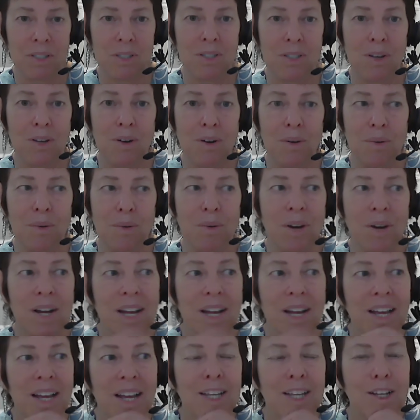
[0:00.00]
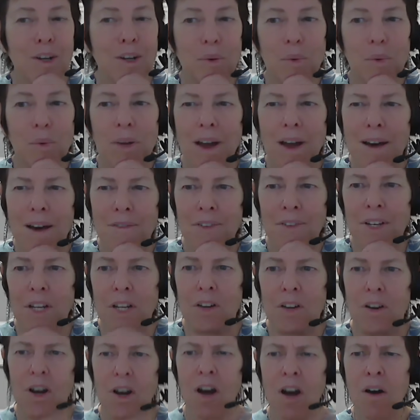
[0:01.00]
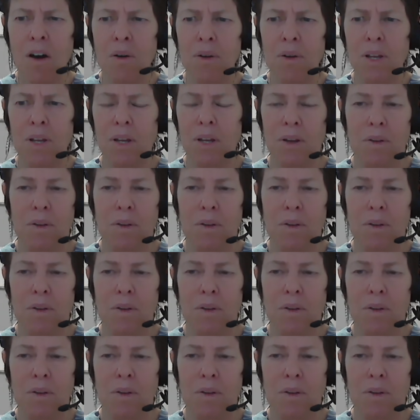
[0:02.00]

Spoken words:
So, we often hear, oh,